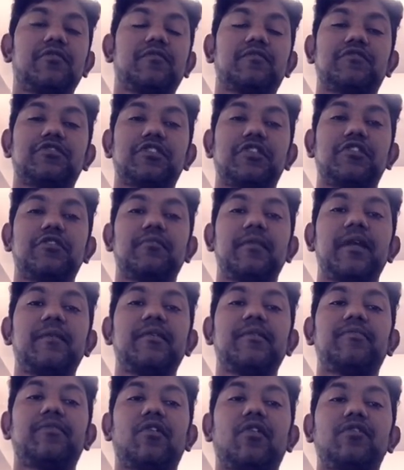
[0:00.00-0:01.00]
So you may be
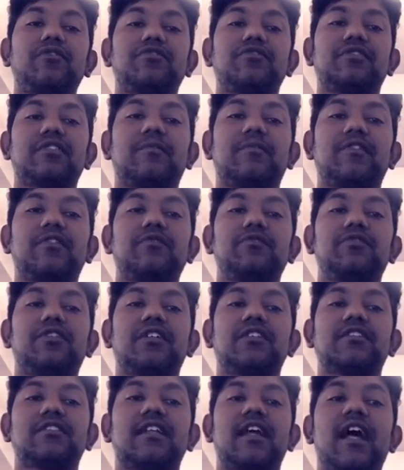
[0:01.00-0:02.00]
prone to someone who
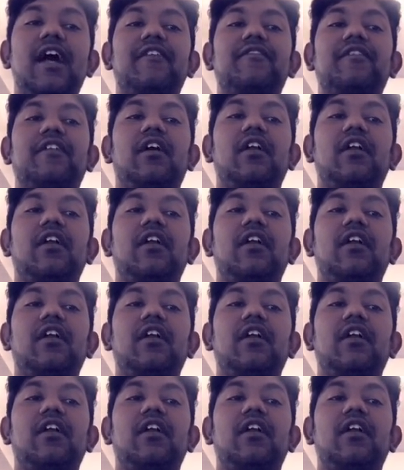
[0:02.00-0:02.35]
doesn't have a